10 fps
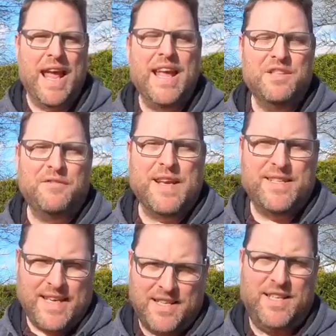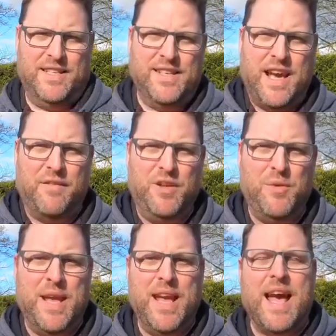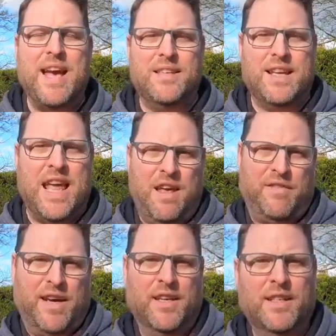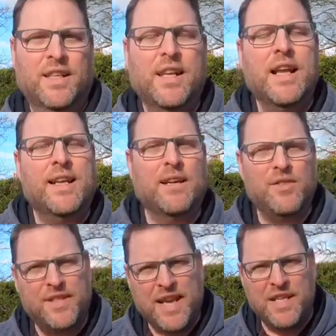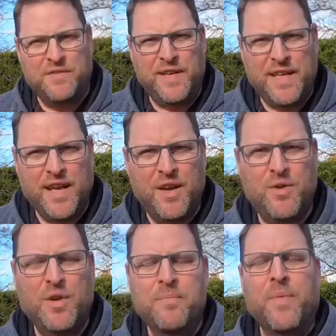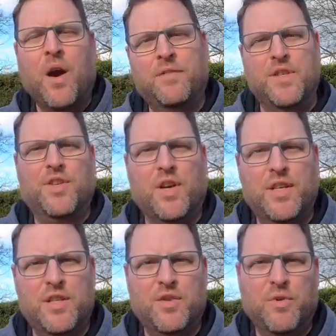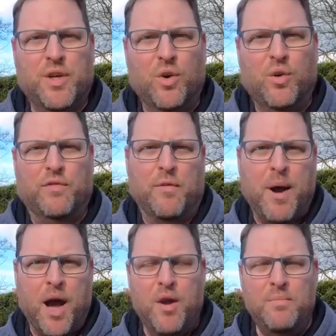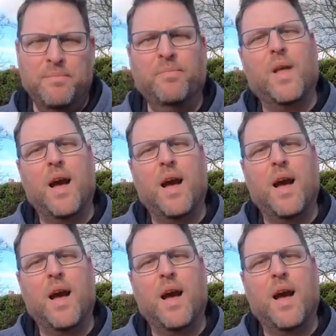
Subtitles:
It is fantastic to have you here as ever. Now today's video I've decided to record from home.